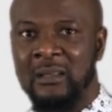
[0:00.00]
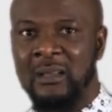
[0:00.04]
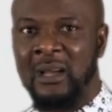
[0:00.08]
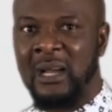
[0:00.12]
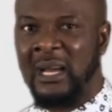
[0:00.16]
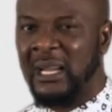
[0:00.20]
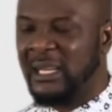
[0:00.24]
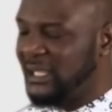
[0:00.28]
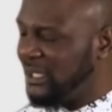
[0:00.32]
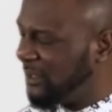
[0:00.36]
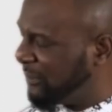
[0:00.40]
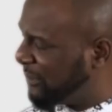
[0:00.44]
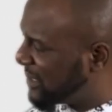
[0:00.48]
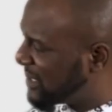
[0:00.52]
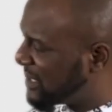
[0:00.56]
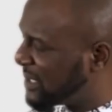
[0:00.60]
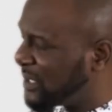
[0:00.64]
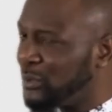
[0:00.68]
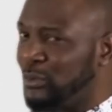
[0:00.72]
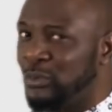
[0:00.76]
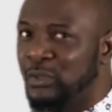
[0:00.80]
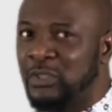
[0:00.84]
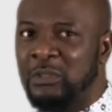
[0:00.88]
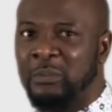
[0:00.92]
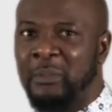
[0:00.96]
and give a
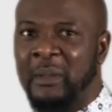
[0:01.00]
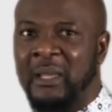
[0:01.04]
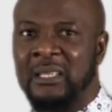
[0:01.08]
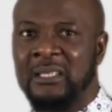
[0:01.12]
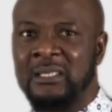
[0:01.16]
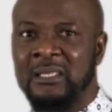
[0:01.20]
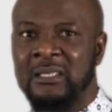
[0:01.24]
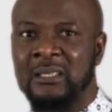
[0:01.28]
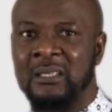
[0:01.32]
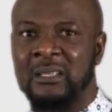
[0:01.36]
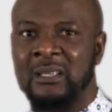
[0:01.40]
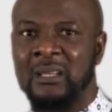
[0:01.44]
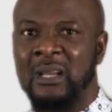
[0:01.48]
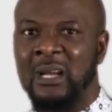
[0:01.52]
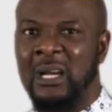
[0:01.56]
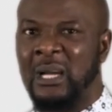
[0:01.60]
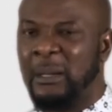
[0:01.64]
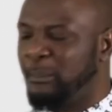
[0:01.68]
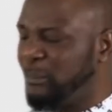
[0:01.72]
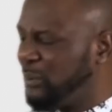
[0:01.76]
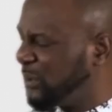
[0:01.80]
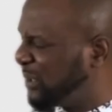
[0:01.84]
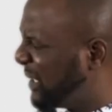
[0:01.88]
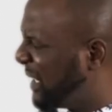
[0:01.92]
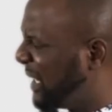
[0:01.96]
single space, and
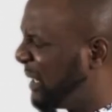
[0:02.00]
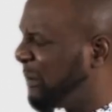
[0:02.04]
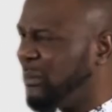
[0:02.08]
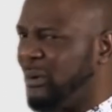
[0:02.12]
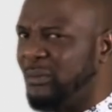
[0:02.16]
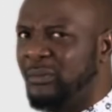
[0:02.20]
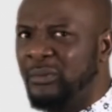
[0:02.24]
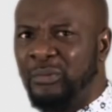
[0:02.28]
put the name of